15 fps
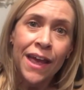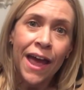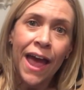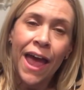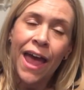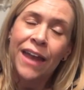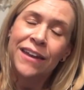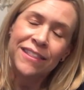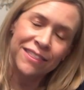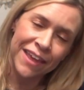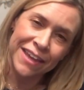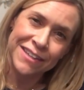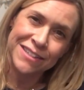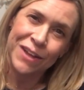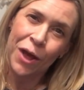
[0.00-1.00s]
And
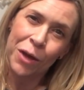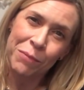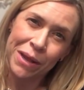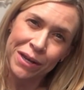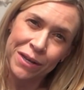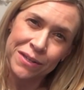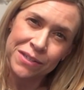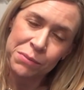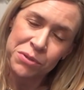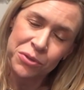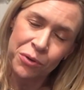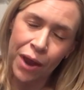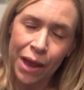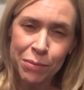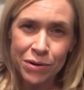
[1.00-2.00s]
thanks to all my new
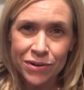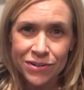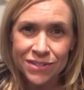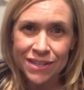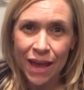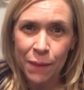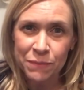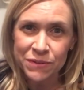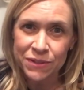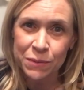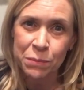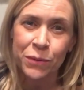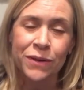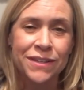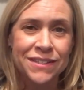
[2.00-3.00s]
subscribers. I'm
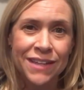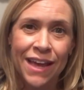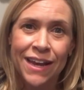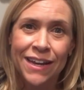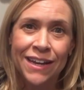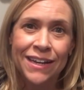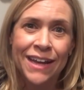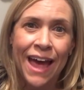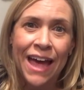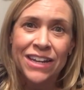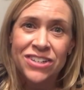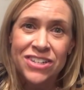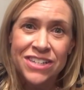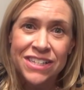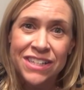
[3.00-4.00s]
super excited. I
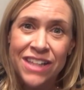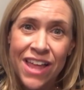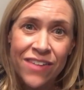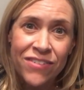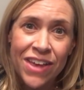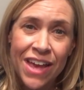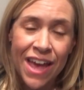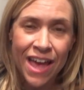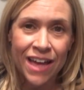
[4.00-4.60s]
just love you.